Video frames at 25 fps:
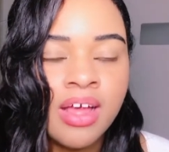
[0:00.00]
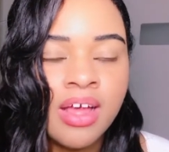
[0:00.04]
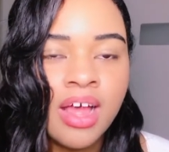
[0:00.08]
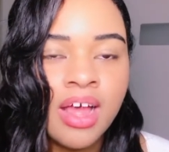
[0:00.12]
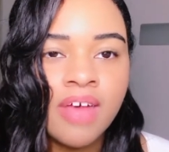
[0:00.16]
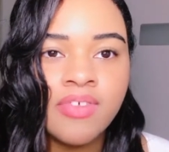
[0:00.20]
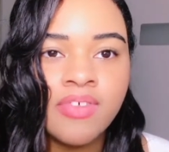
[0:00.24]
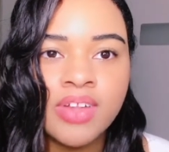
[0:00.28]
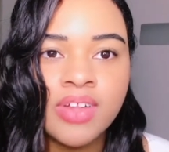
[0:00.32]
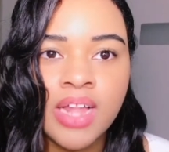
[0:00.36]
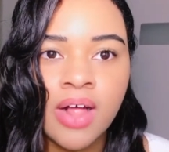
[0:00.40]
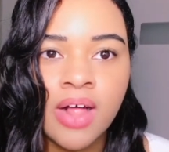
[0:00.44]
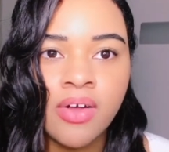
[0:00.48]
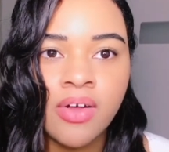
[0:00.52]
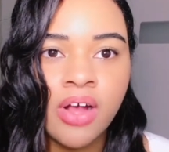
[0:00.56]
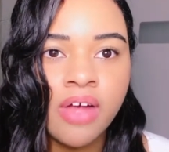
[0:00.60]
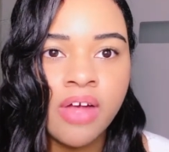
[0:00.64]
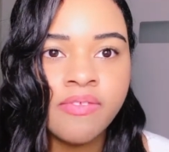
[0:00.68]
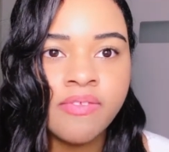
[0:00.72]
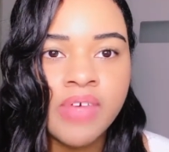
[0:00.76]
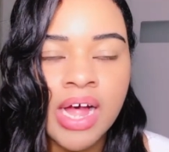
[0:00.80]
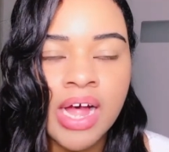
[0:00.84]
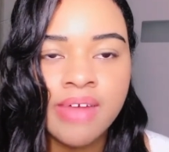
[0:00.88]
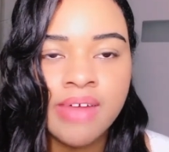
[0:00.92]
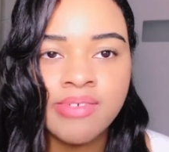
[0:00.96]
of allowing our
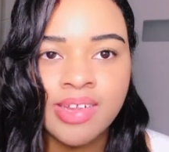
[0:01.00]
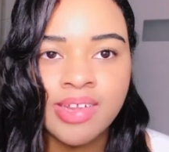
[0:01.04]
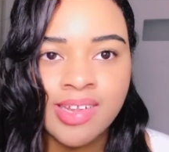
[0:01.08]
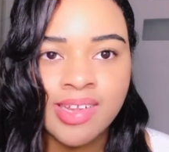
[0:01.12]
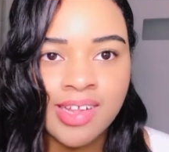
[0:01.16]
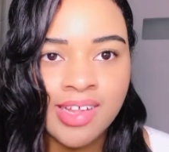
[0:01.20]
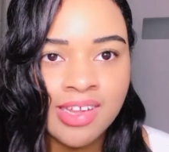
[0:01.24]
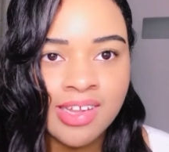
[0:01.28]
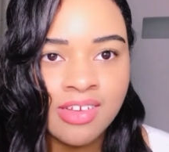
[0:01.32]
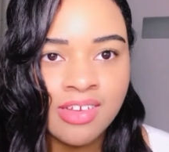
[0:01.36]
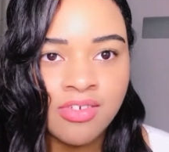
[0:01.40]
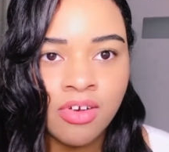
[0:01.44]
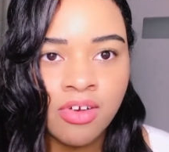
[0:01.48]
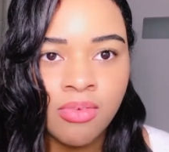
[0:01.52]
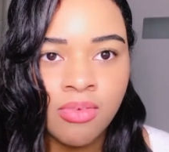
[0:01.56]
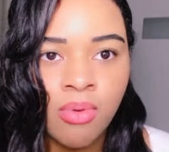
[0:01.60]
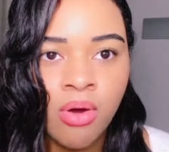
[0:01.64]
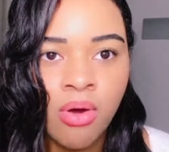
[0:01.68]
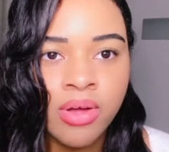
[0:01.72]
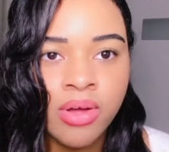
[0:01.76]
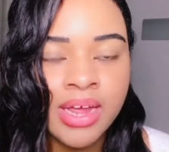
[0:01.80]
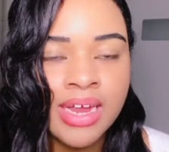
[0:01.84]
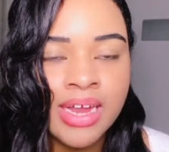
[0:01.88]
5 to 6-year-old walk